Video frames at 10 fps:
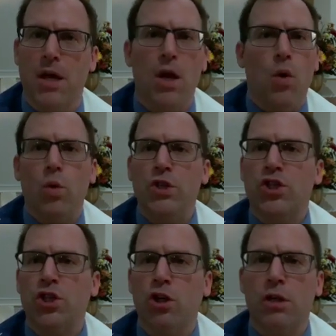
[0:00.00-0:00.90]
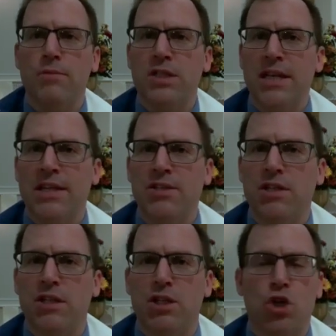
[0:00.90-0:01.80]
When
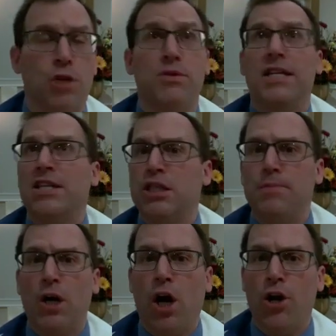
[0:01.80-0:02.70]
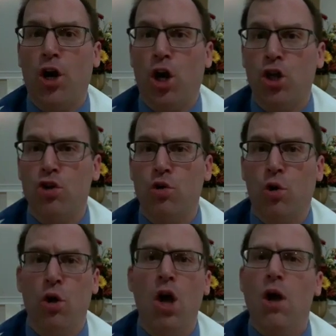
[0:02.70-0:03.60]
circumstances beyond our
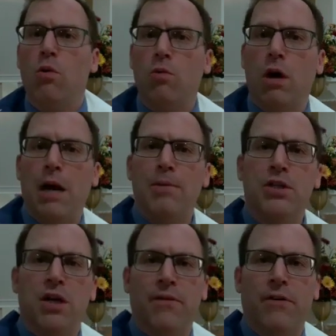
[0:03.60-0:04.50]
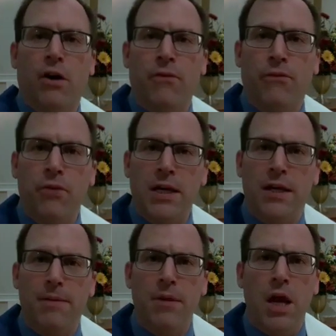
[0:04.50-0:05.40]
control rob us of our
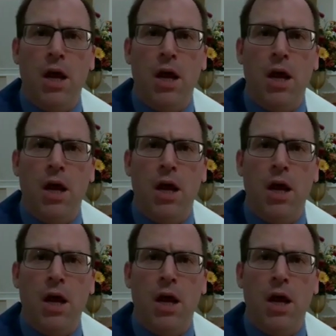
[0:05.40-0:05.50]
freedom,